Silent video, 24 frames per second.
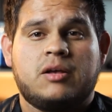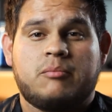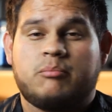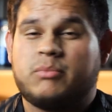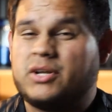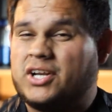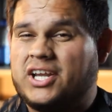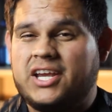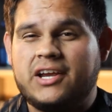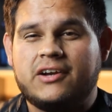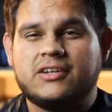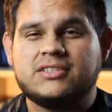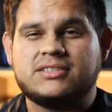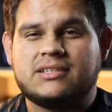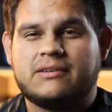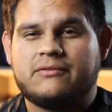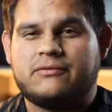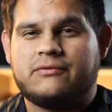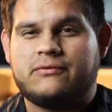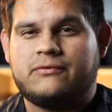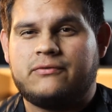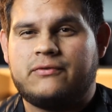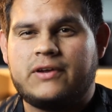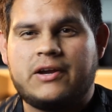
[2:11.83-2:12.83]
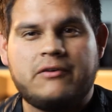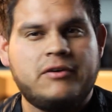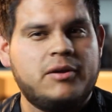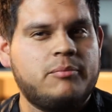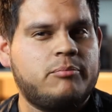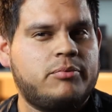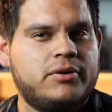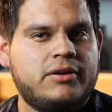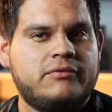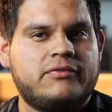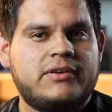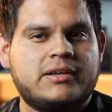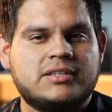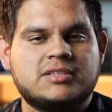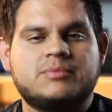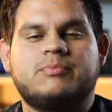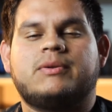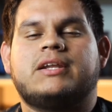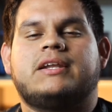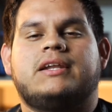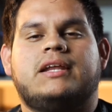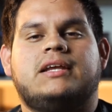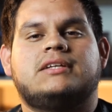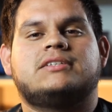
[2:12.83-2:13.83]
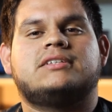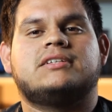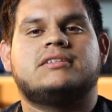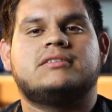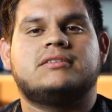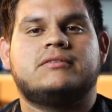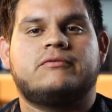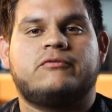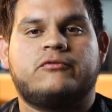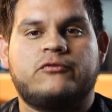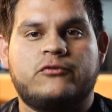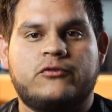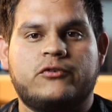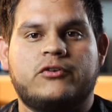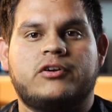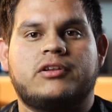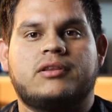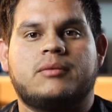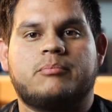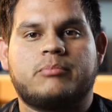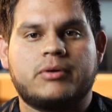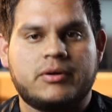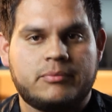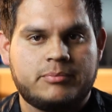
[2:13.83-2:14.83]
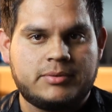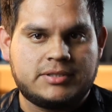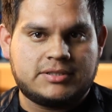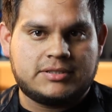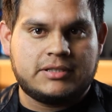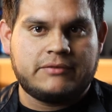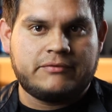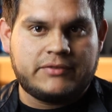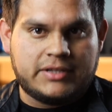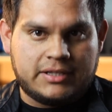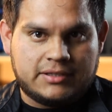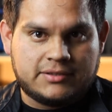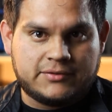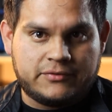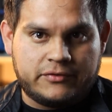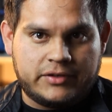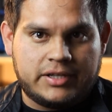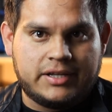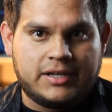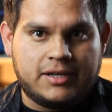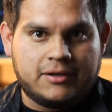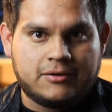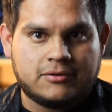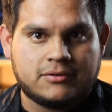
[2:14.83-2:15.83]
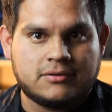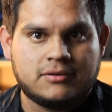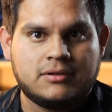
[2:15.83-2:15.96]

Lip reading: but here's a very brief explanation for the purpose of this video.